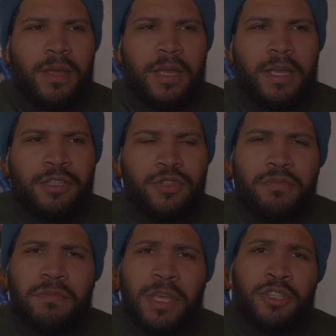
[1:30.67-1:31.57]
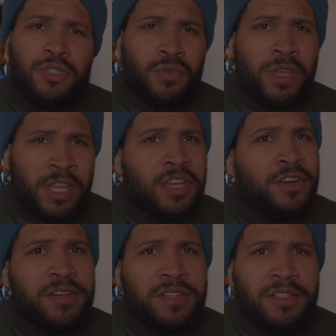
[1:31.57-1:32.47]
It took me 2
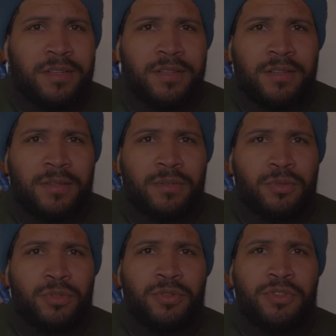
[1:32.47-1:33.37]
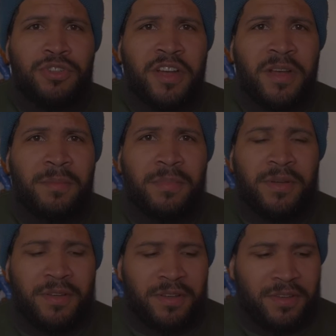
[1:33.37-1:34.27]
years to jump
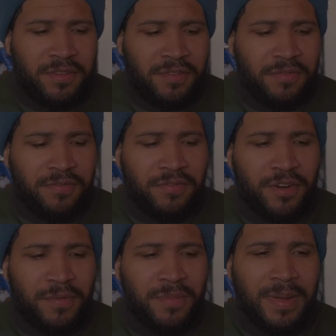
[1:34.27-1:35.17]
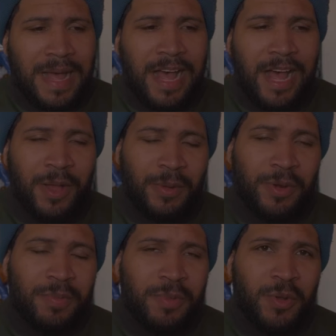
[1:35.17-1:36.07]
from
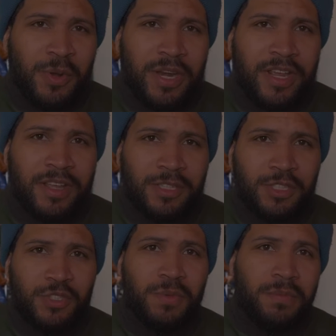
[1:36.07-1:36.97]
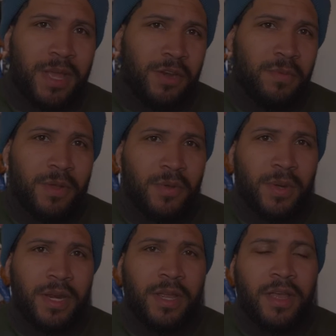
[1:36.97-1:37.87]
auto mode to manual mode.
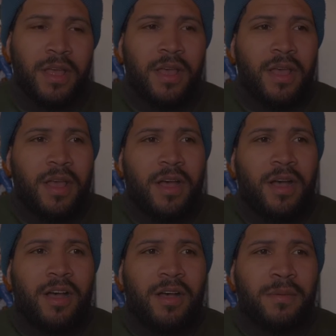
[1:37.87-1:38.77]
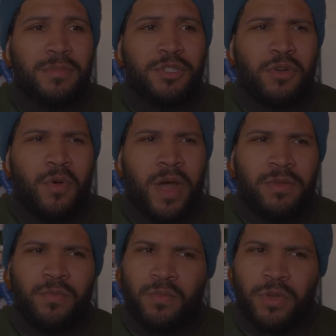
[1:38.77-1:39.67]
So
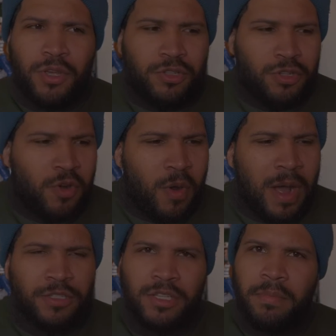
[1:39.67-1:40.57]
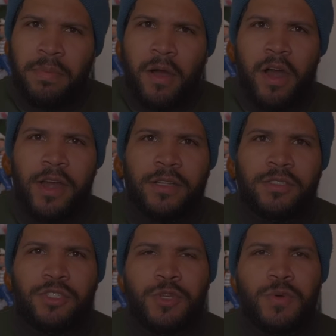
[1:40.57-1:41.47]
we used to go out to the
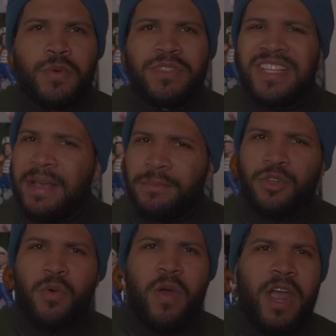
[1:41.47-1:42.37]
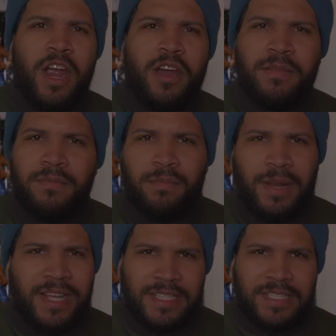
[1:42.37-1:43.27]
park, to Times Square,
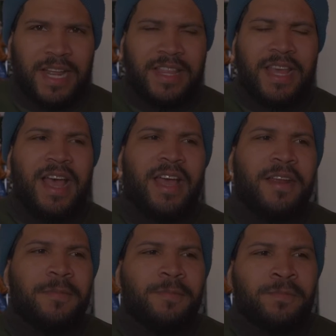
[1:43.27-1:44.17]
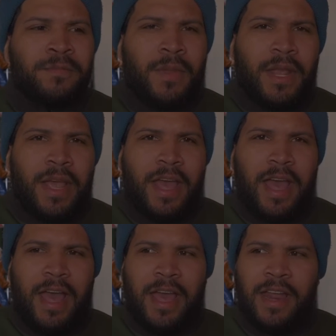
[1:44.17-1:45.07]
places like that,
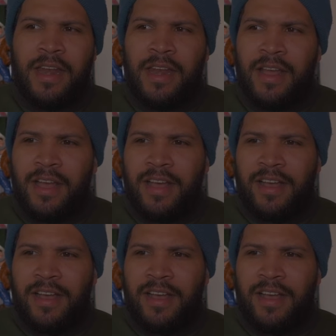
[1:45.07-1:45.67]
and